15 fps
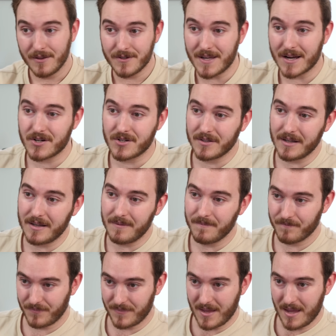There's actually
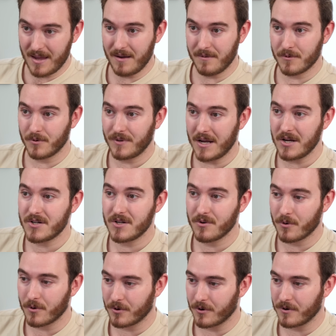a rotation
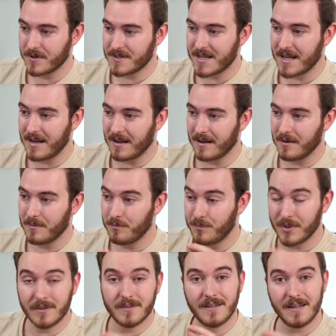order setting
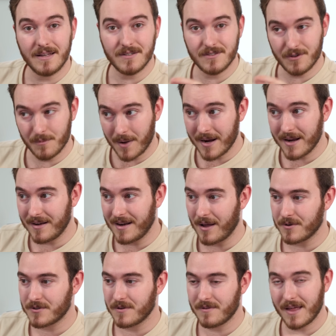built into Maya
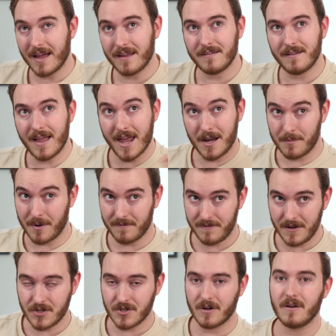now. So that Animbot
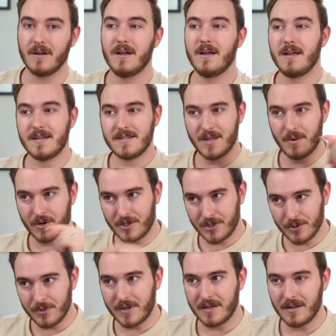feature is now
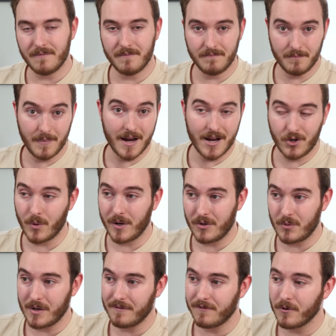included in Maya
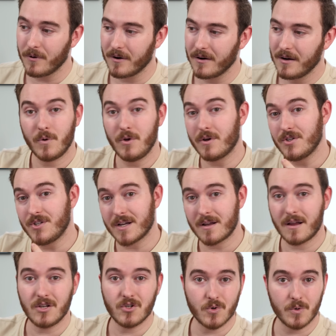2024, where you can check a
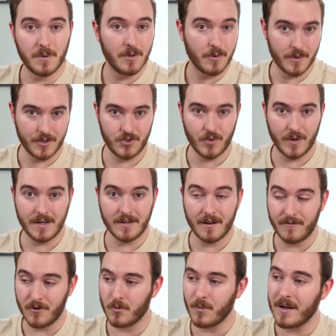control or a joint
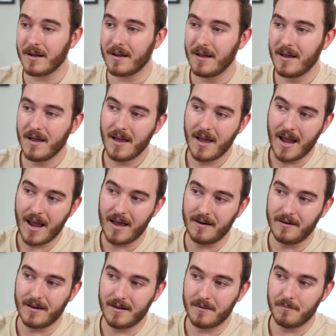of your rig
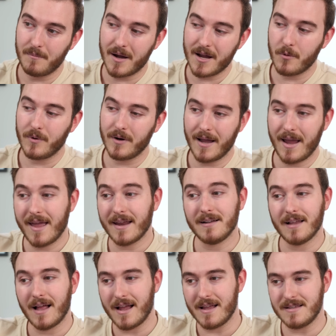and Maya will
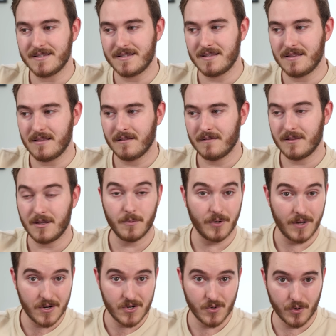analyze the
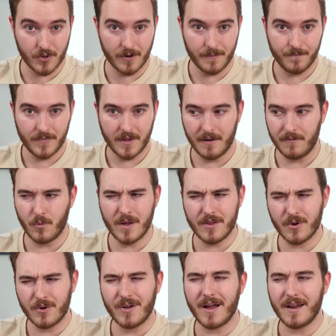rotation order of
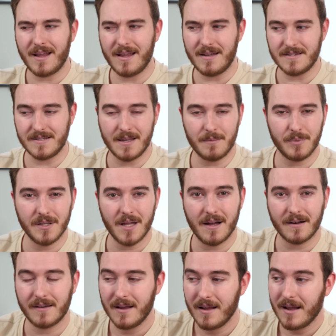whether or not it is gimbal
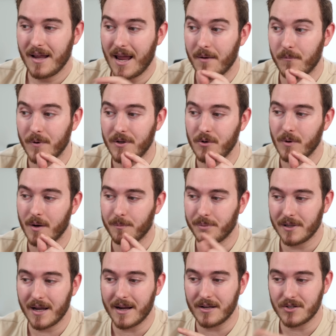locked. And when you
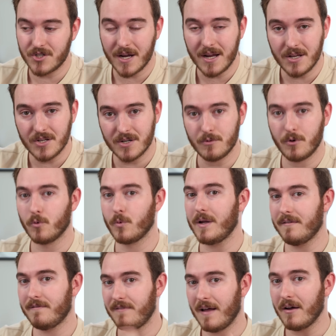apply a change, it will
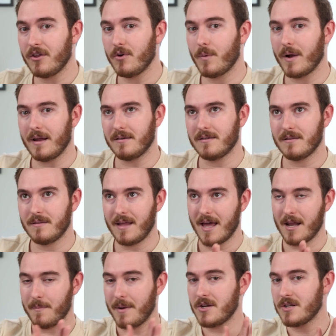reevaluate the
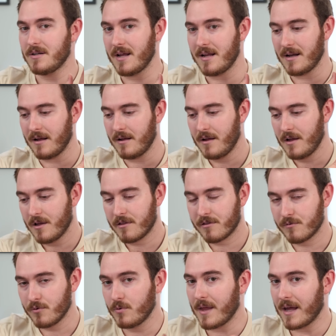animation data
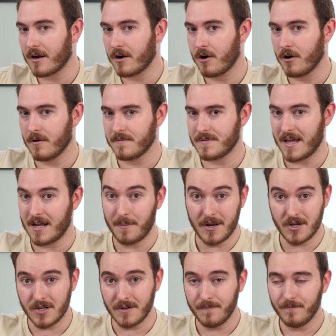through that curve's
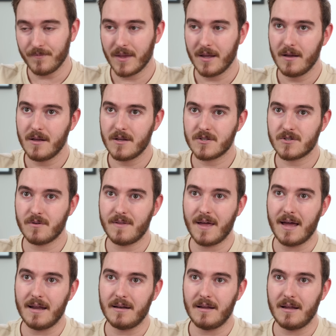animation so
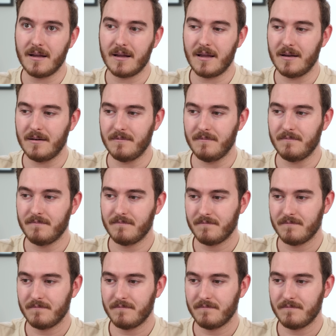that it can